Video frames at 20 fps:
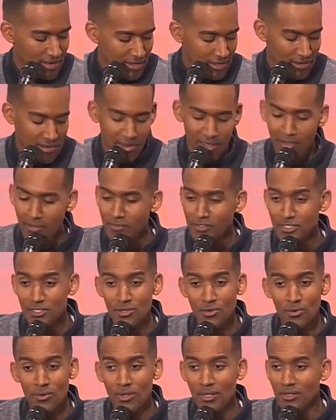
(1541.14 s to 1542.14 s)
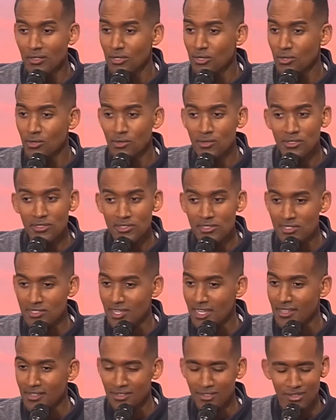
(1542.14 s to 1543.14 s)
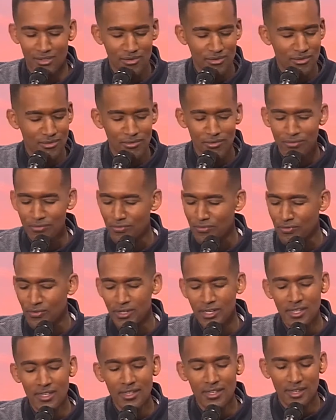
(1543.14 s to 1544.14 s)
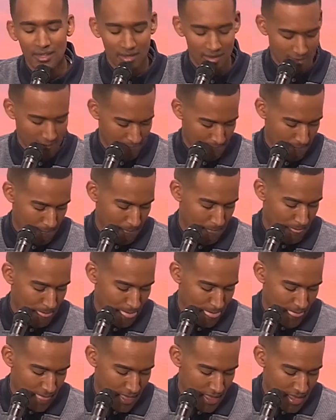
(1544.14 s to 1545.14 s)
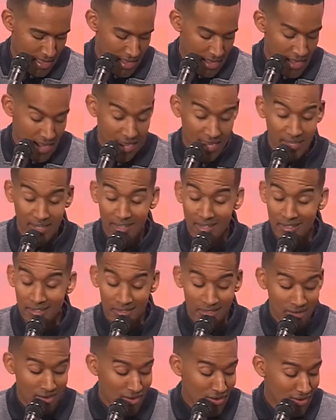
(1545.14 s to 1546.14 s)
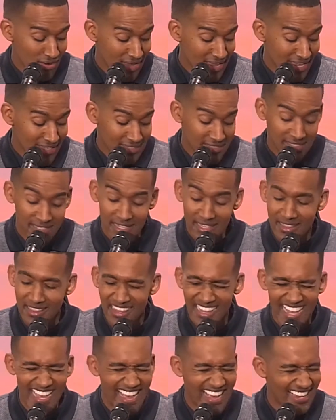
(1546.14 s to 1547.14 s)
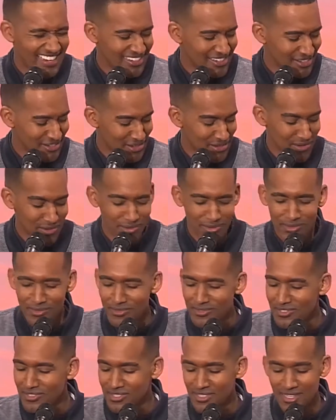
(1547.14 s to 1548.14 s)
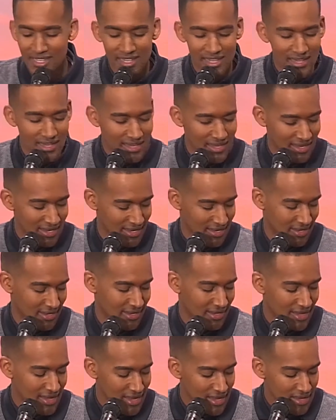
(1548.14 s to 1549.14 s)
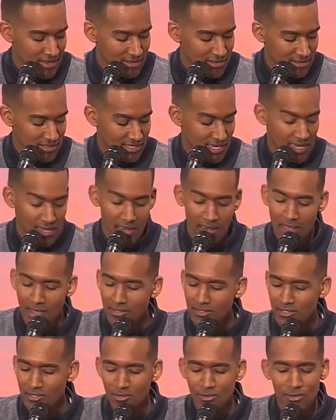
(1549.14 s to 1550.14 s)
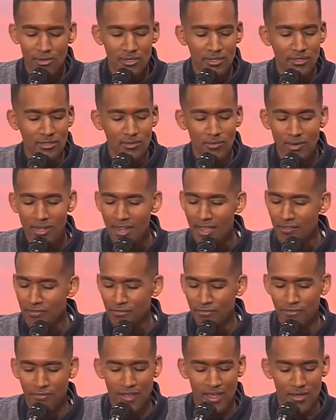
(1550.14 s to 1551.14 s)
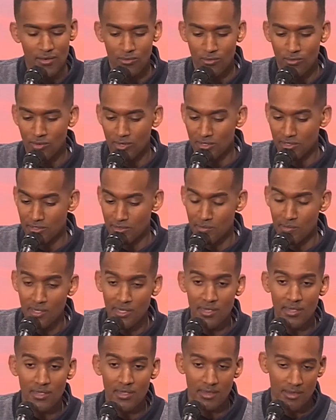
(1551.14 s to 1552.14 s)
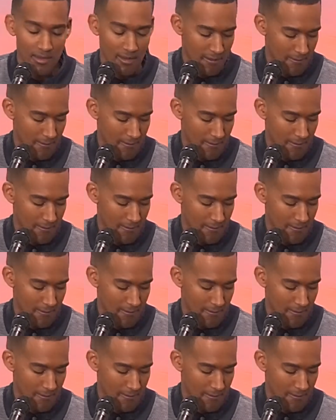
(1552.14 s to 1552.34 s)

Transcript: Love is the one who will set you free. And in no yes, in the end you'll see. Say, I lost the world, what I found was me.